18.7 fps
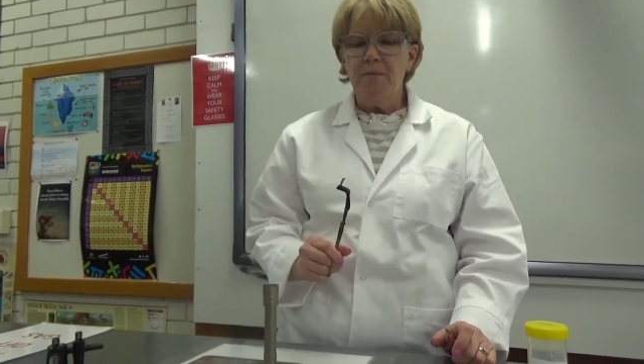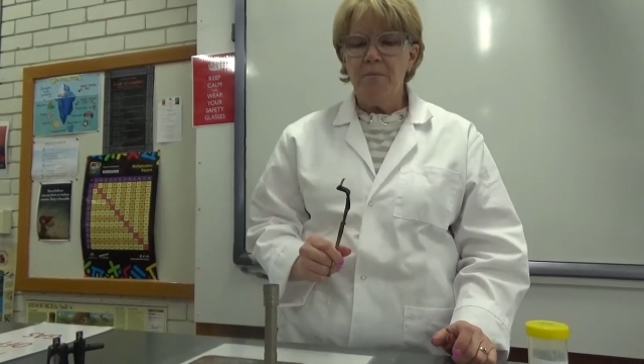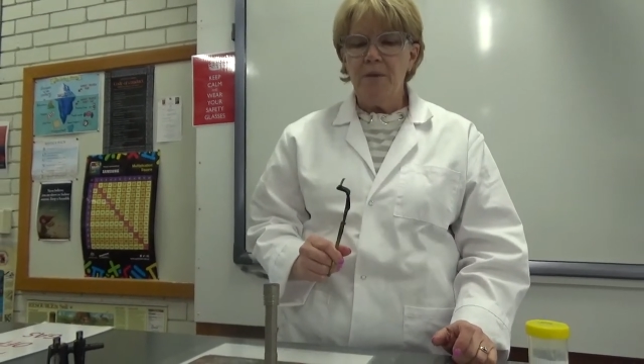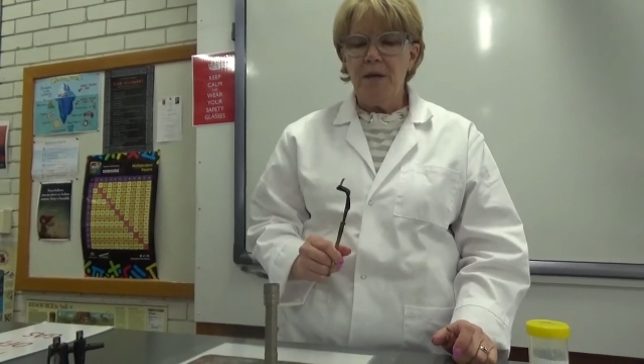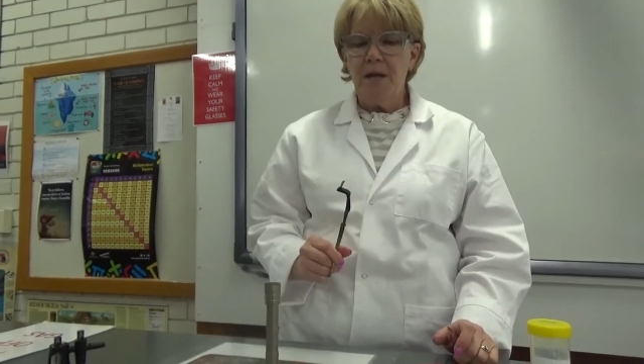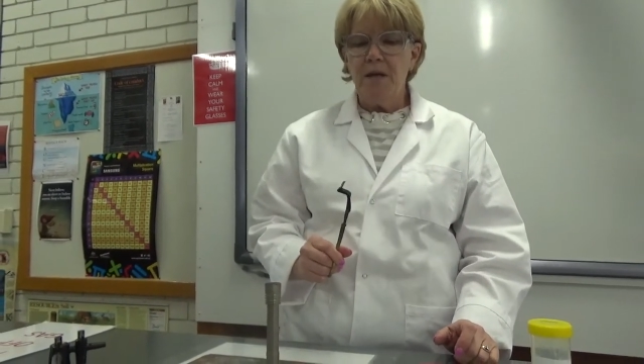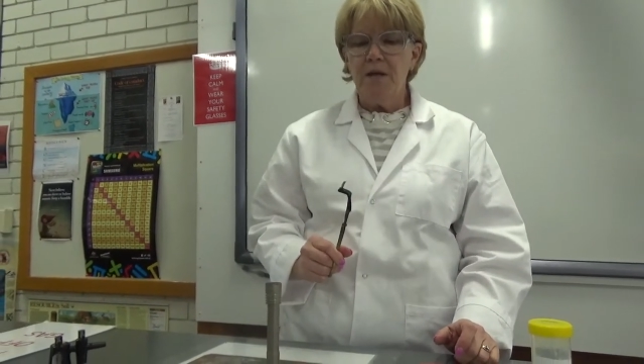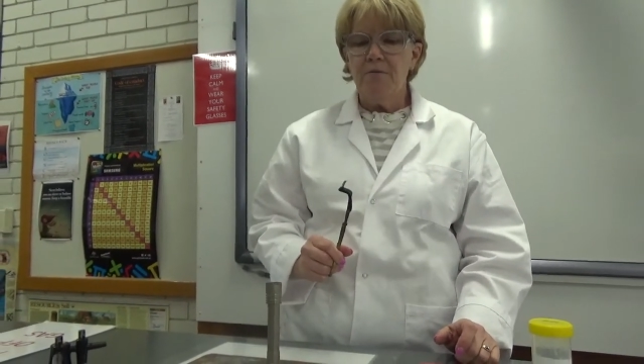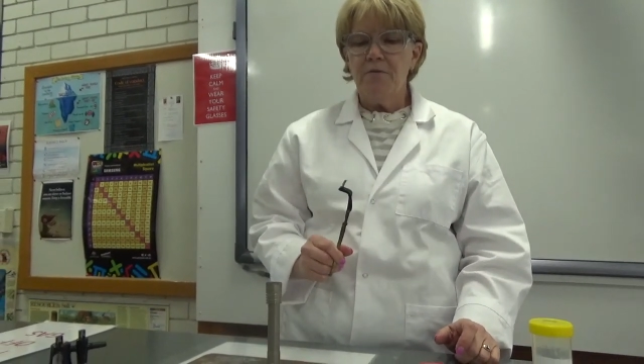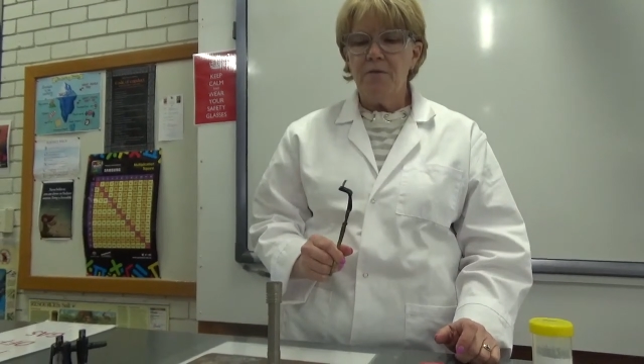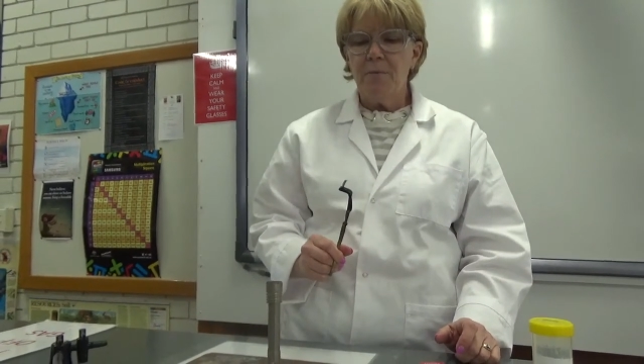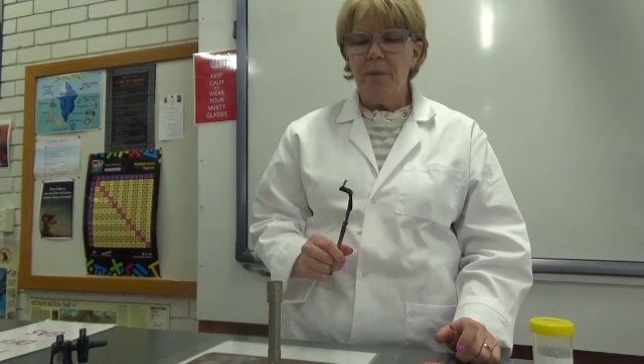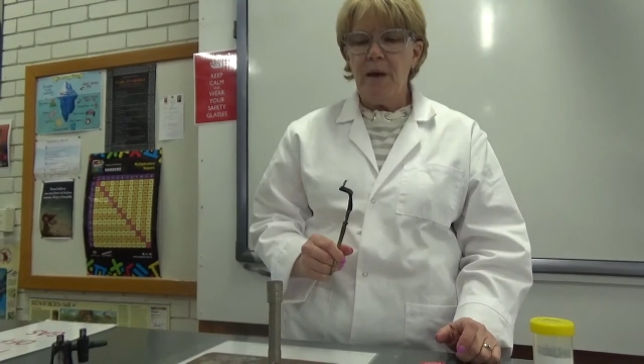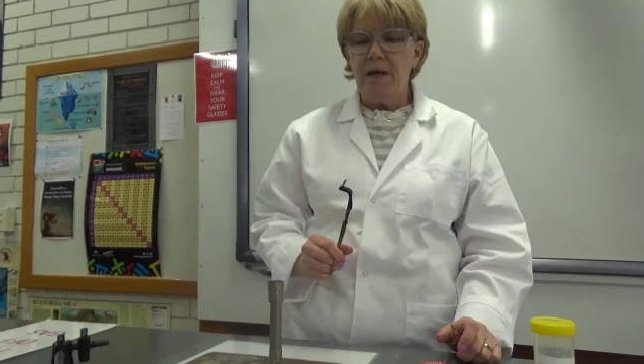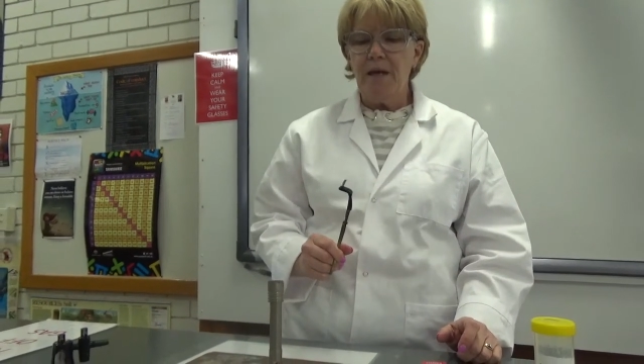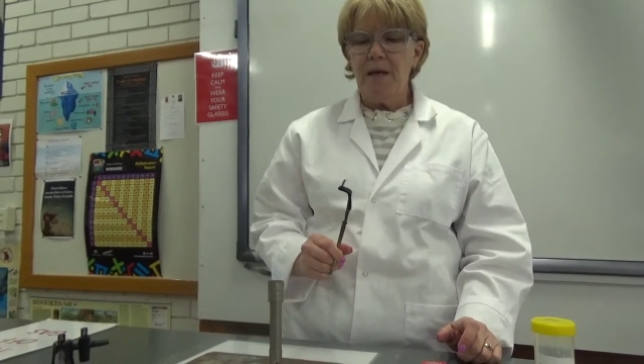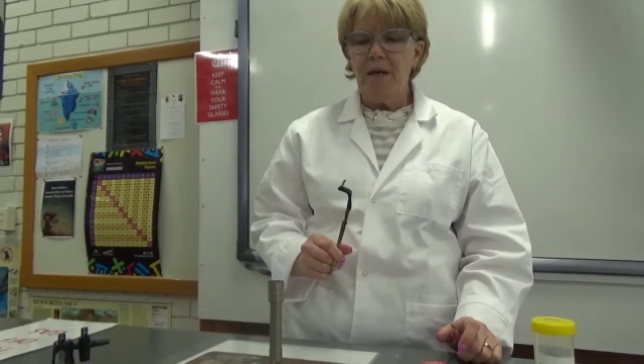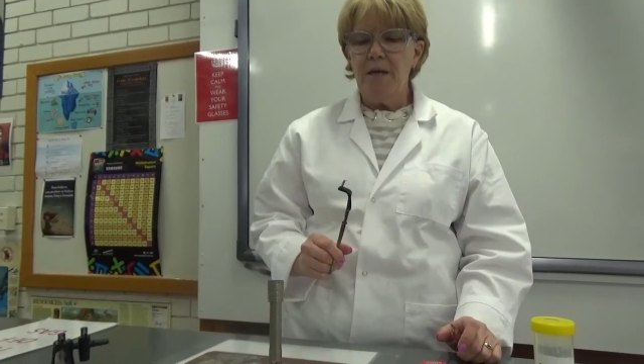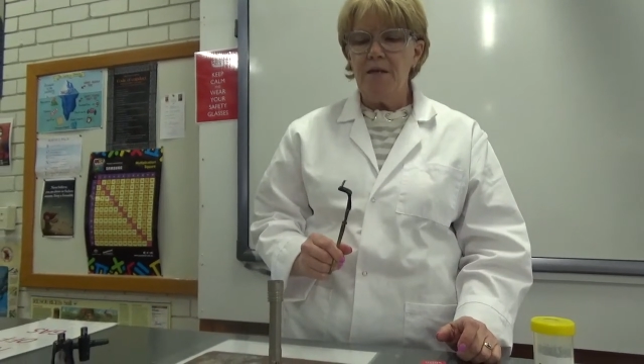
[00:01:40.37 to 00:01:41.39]
the end of the
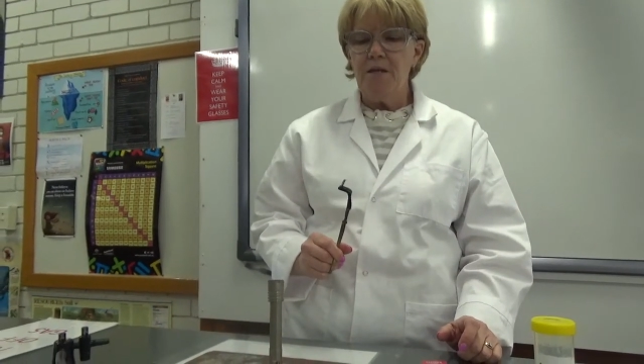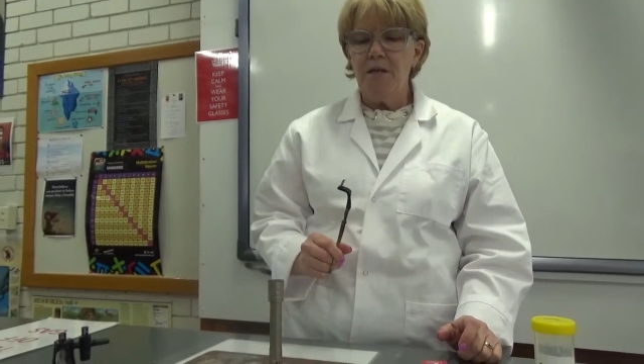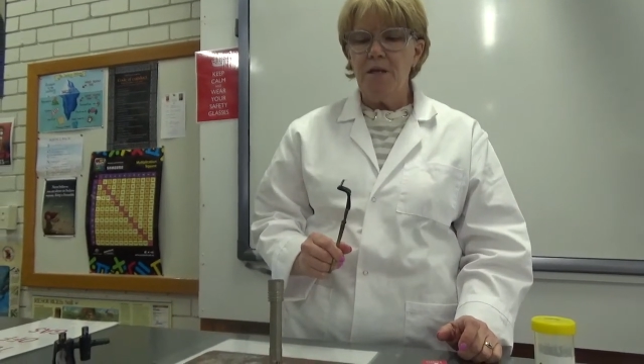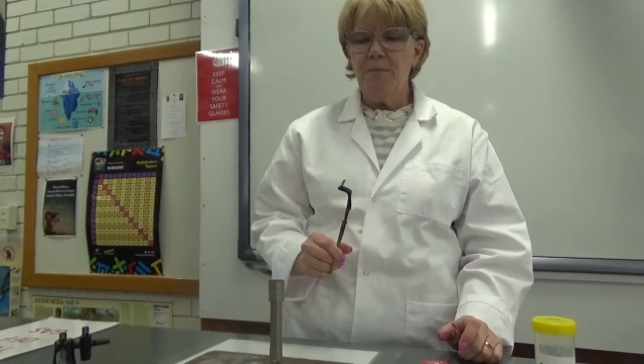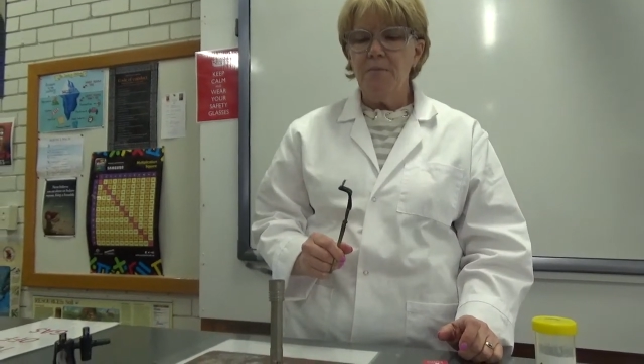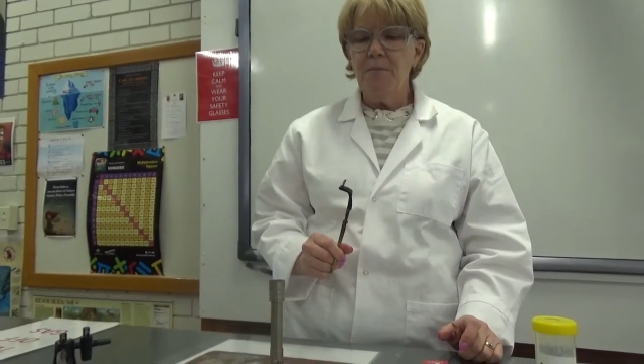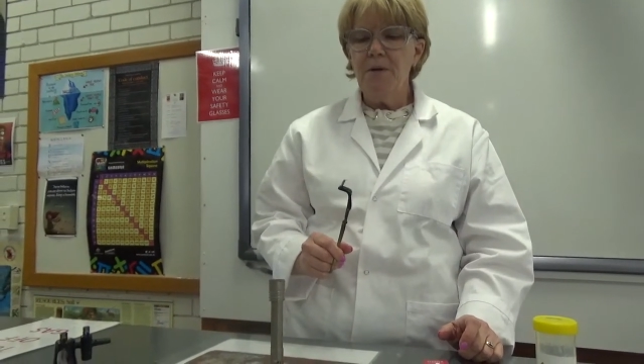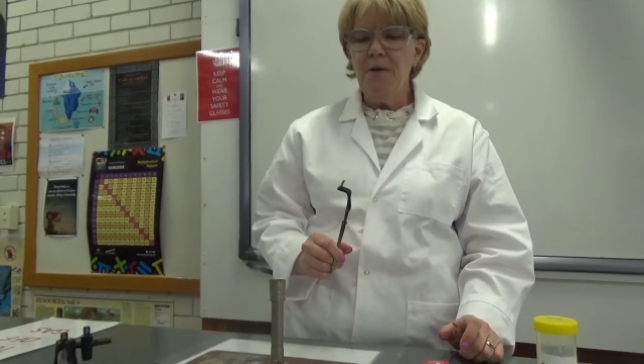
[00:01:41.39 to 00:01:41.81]
magnesium,